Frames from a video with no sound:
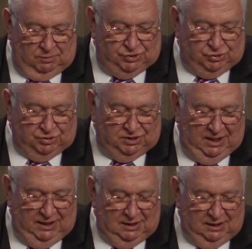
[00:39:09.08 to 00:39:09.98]
Mr.
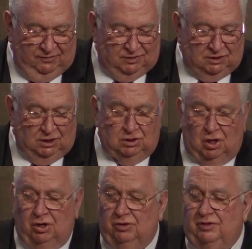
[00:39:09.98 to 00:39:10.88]
Tate lived a little
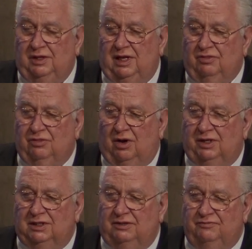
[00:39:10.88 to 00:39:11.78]
longer than they
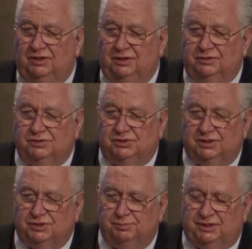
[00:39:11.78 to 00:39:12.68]
thought. He lived another
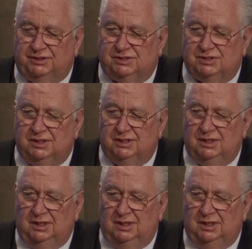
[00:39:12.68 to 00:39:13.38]
6 months.